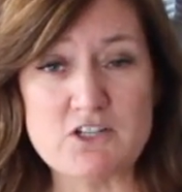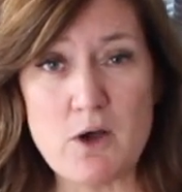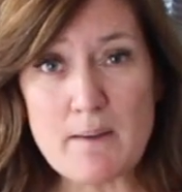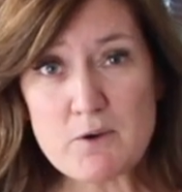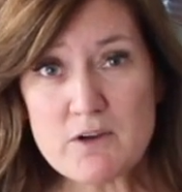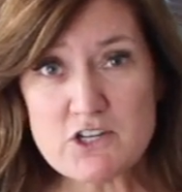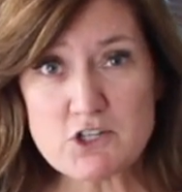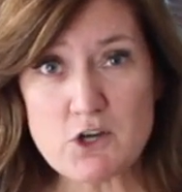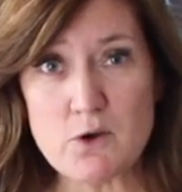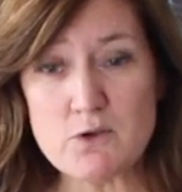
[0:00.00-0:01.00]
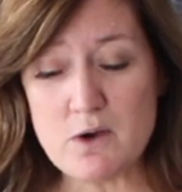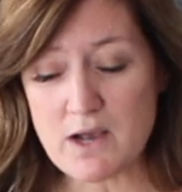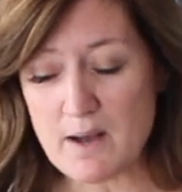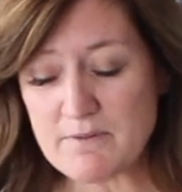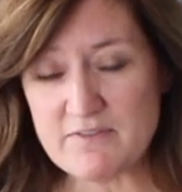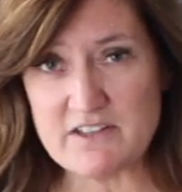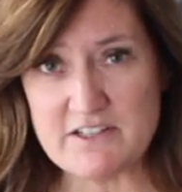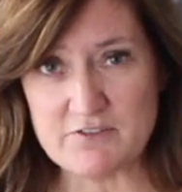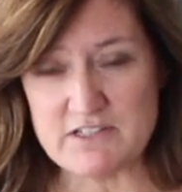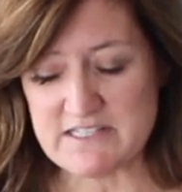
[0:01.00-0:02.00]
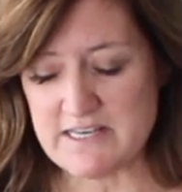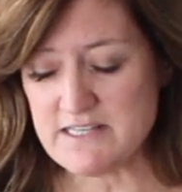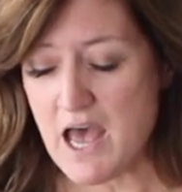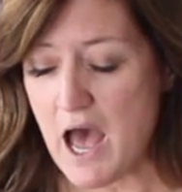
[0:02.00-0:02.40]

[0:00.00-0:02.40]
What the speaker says: So I'm going to show you a couple of the differences.